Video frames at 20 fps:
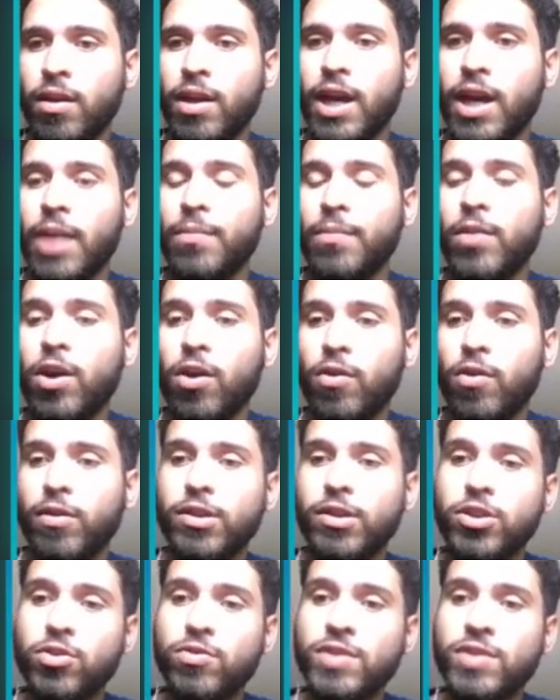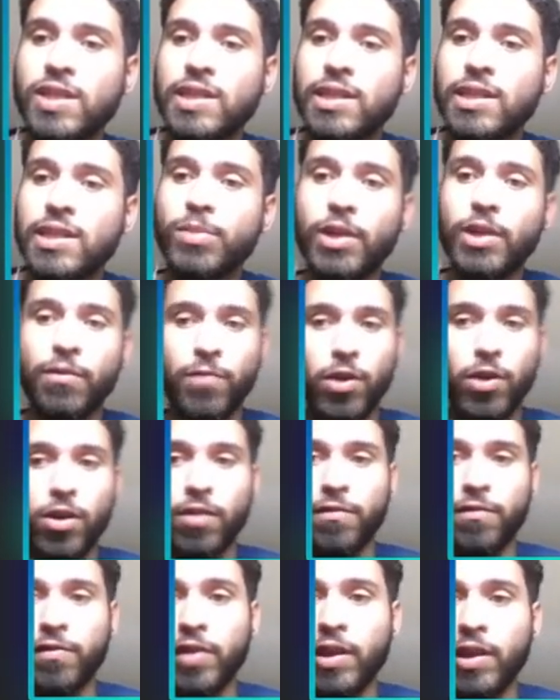I'm not going to use the same
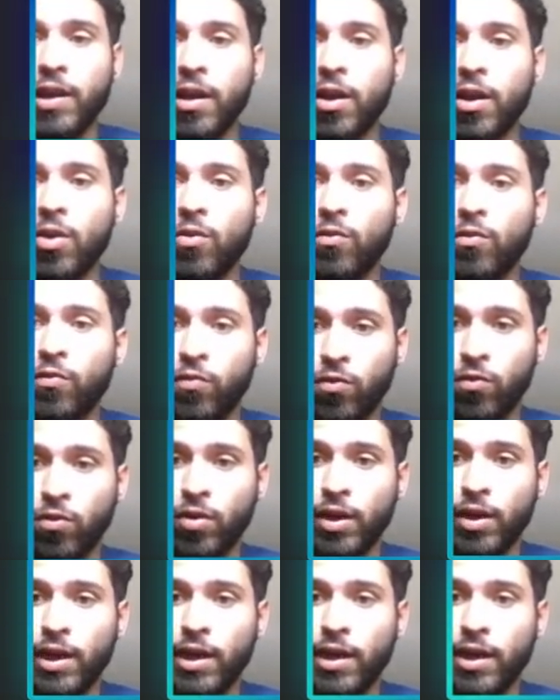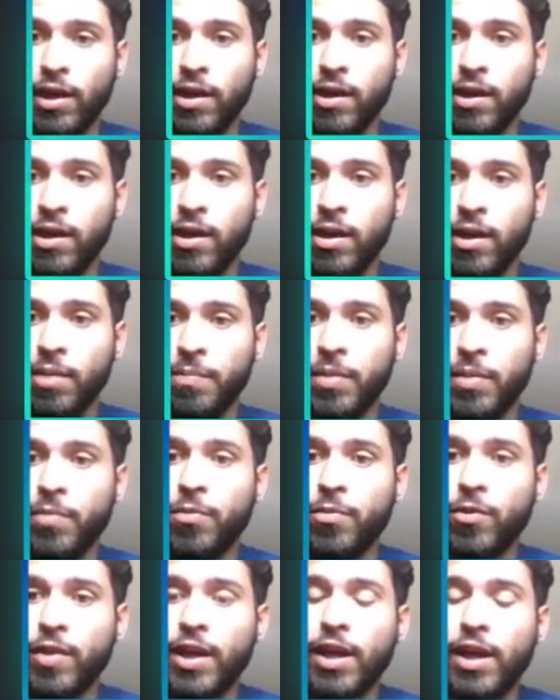typography for
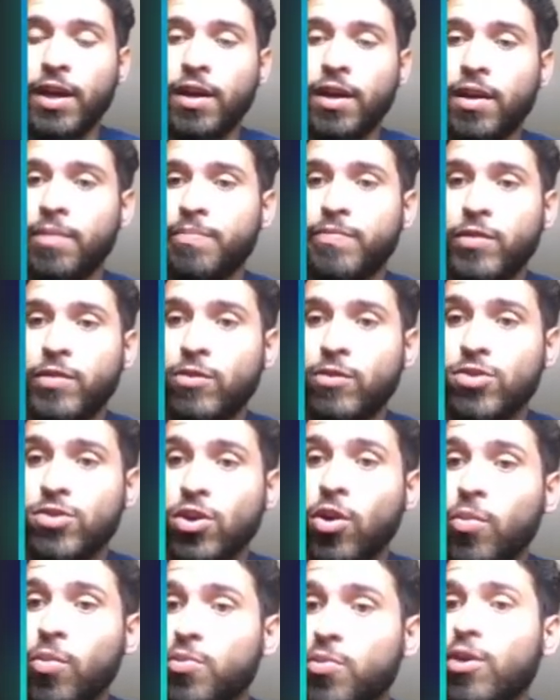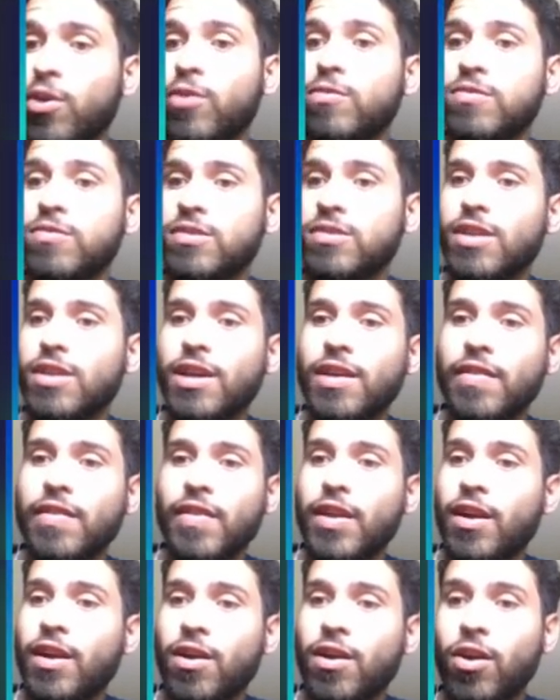people that are use GoPros.
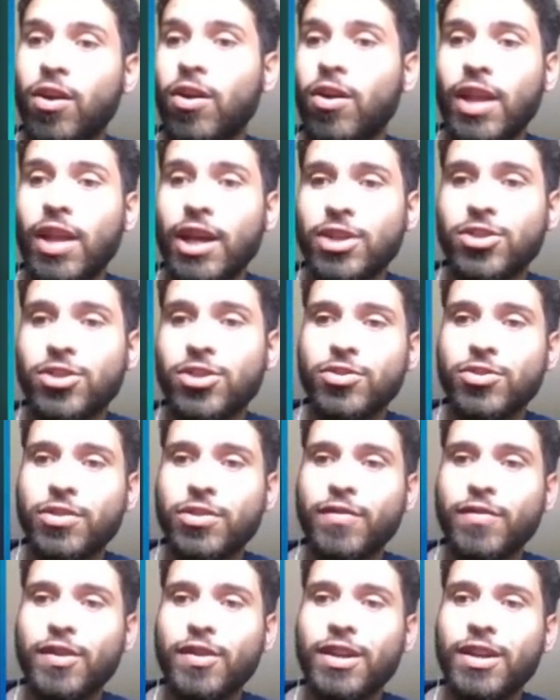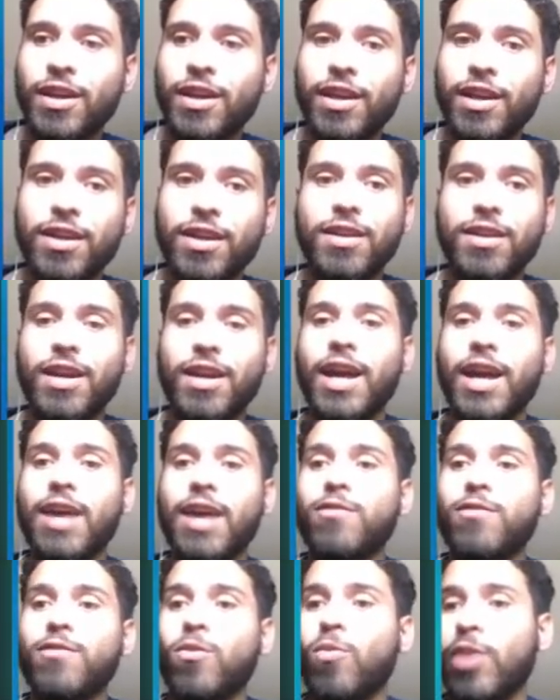They are all action driven, and I have
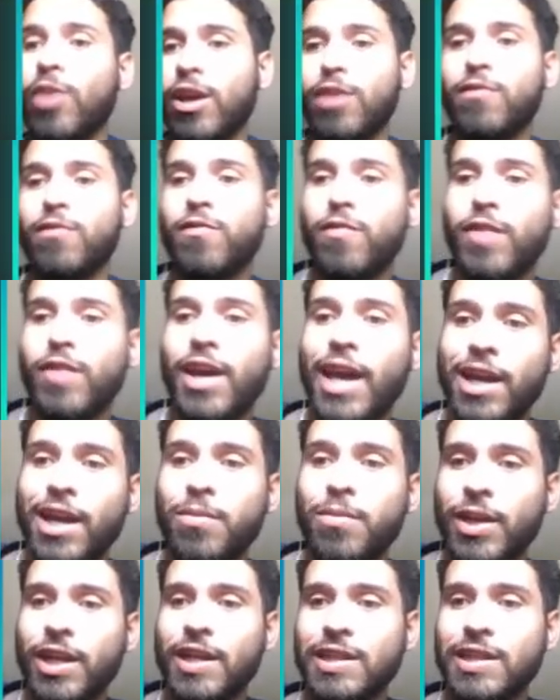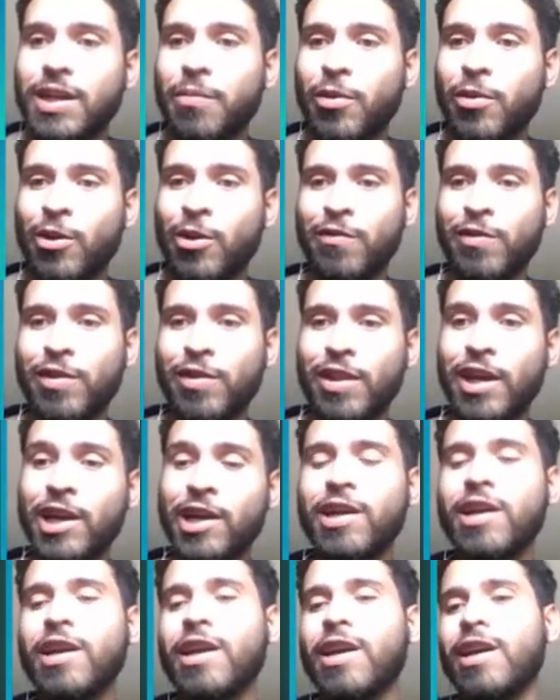a way of animating typography
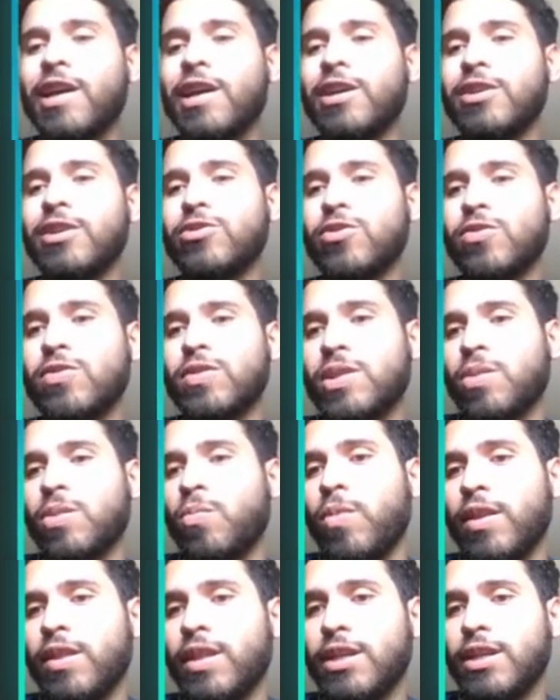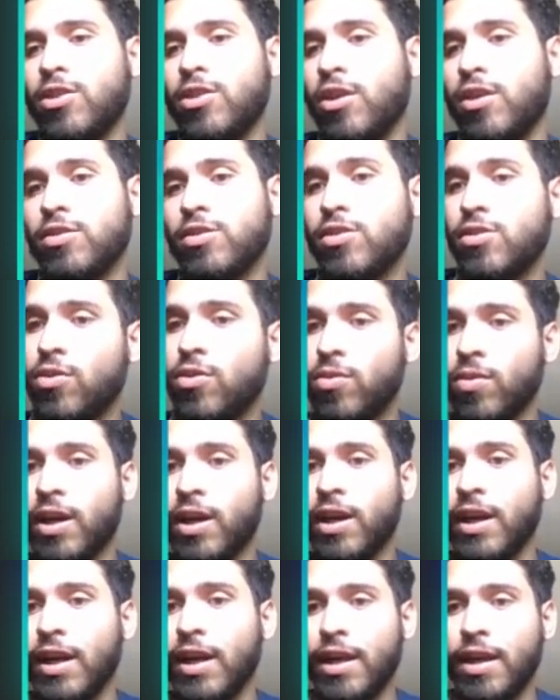there, to someone that does
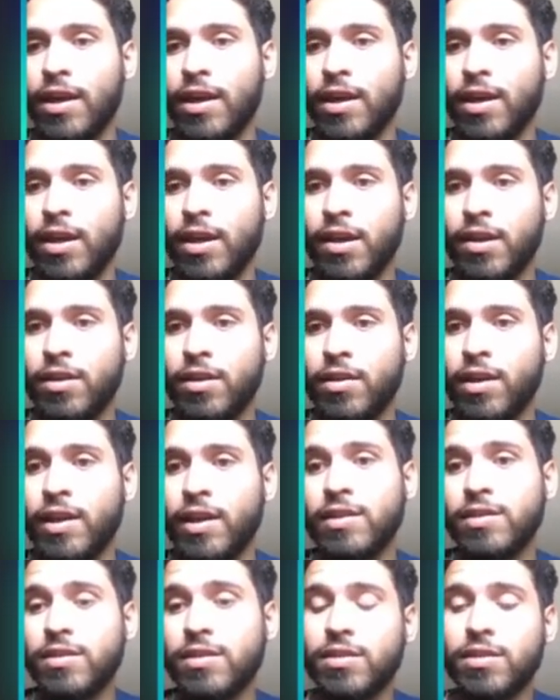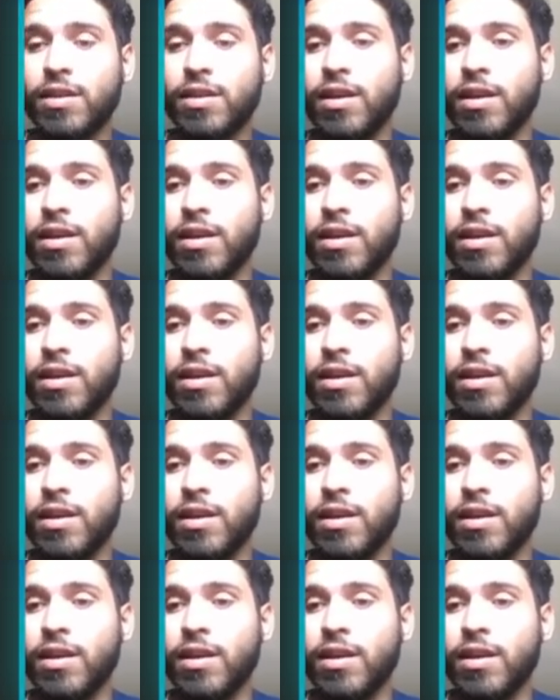yoga and it's